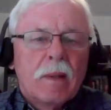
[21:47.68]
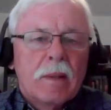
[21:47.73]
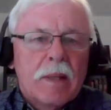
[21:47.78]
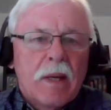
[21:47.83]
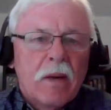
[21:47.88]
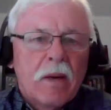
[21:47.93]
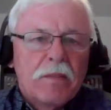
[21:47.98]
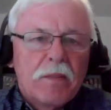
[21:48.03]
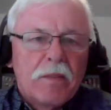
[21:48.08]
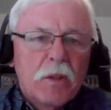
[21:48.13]

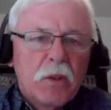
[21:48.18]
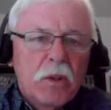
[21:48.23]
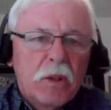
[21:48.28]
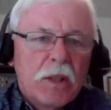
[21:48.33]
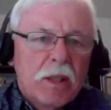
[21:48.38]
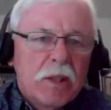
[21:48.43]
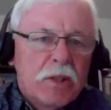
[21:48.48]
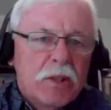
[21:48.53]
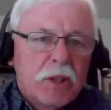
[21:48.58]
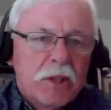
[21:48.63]
Now, if you
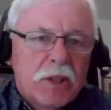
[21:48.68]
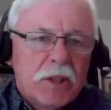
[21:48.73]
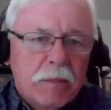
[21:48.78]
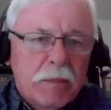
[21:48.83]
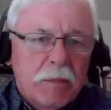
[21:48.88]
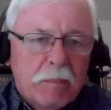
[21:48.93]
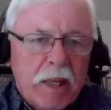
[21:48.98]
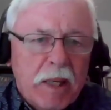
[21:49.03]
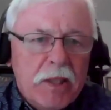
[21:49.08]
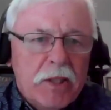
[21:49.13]
look at your
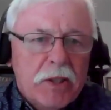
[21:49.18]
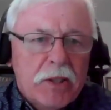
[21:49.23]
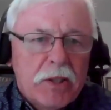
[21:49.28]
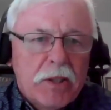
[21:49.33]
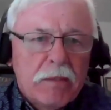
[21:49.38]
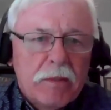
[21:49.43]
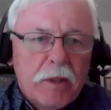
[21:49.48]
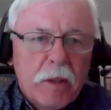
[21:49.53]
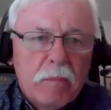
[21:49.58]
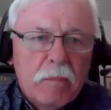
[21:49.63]
pages
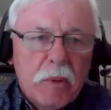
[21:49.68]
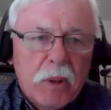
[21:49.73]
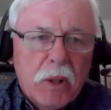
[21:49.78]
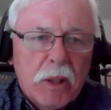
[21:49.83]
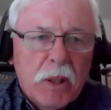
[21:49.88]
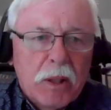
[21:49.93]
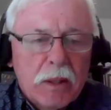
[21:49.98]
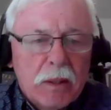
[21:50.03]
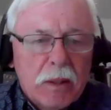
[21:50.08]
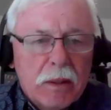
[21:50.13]
of your
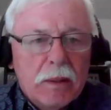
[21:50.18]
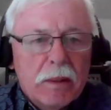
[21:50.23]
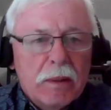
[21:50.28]
book,